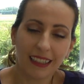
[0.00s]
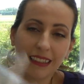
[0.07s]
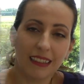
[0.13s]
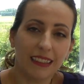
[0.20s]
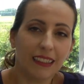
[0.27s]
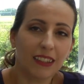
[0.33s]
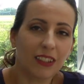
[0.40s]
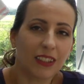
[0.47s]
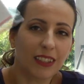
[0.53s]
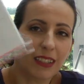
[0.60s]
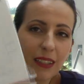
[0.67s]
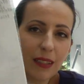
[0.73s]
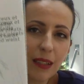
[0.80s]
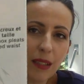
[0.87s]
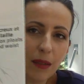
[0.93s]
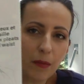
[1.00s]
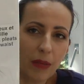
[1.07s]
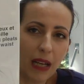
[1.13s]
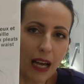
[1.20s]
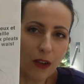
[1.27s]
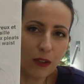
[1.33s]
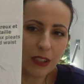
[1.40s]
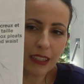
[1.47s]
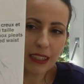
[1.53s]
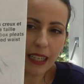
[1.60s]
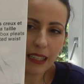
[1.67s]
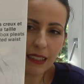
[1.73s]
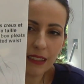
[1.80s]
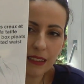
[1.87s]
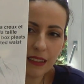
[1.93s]
This blouse that
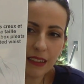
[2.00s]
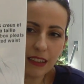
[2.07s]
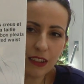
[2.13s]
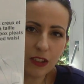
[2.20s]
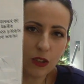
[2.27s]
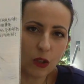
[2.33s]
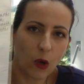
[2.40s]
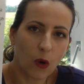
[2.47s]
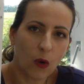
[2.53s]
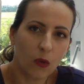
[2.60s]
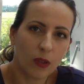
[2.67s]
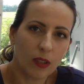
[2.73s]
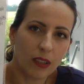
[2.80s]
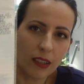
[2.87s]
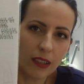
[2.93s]
I did sew